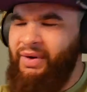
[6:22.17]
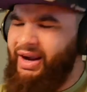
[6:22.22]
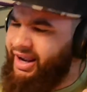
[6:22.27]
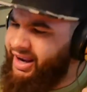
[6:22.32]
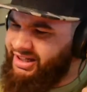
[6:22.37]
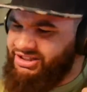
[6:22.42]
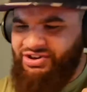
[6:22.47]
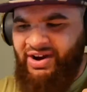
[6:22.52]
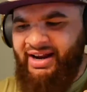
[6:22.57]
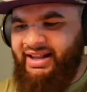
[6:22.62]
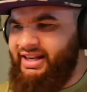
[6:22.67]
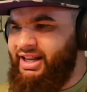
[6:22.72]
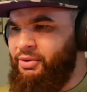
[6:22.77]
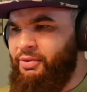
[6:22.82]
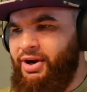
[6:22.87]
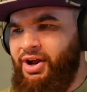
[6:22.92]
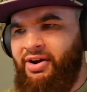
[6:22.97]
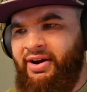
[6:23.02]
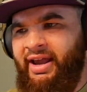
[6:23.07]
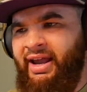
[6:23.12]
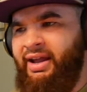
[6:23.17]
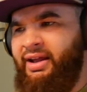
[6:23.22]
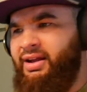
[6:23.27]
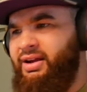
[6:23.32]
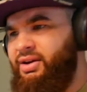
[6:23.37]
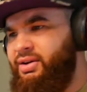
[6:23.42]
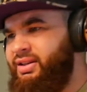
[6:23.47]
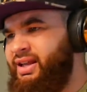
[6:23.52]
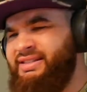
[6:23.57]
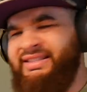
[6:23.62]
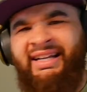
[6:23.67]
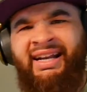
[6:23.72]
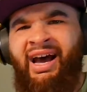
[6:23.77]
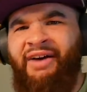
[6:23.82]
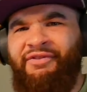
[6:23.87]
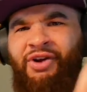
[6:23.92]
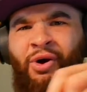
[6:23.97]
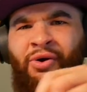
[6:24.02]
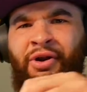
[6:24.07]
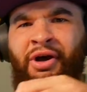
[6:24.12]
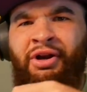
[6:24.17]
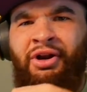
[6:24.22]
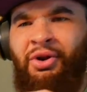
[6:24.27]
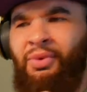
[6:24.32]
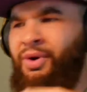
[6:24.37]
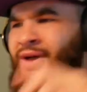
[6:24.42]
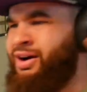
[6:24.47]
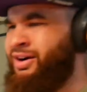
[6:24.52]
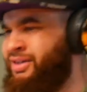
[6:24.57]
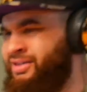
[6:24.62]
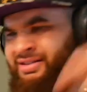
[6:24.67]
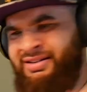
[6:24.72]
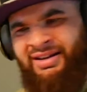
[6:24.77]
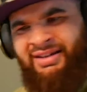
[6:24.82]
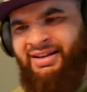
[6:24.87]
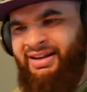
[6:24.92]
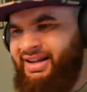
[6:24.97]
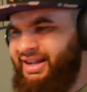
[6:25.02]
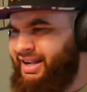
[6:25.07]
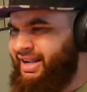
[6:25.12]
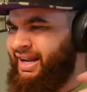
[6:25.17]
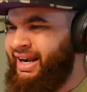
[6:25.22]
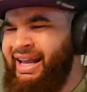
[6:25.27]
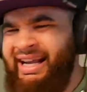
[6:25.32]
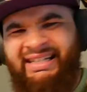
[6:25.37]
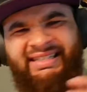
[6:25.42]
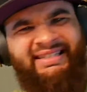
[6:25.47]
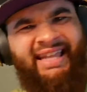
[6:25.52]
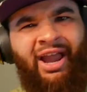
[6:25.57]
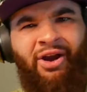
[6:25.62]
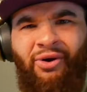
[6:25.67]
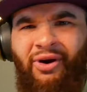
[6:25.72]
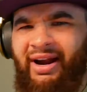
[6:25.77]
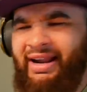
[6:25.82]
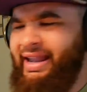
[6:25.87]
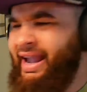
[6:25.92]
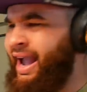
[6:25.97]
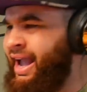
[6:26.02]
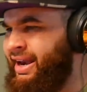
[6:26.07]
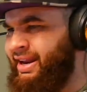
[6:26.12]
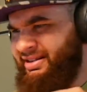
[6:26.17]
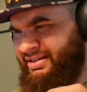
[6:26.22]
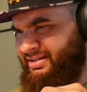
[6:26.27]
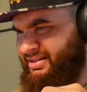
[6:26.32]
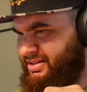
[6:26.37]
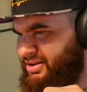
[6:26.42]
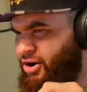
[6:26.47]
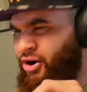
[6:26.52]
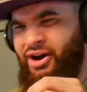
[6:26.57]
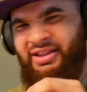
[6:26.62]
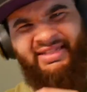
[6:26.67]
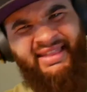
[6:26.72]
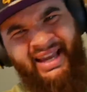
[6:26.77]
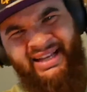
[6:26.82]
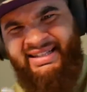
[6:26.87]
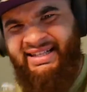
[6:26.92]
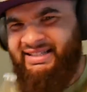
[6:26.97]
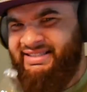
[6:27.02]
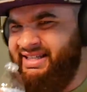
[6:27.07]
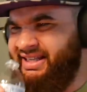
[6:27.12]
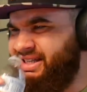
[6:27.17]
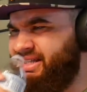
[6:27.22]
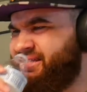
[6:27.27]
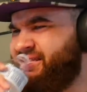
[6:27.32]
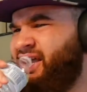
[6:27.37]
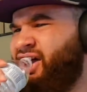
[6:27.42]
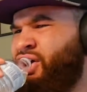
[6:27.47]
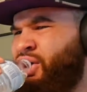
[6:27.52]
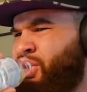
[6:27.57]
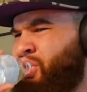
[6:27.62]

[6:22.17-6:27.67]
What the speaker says: We ain't trying to deal with all that. There's enough going on in the world. At least stay organic. Authentic to yourself.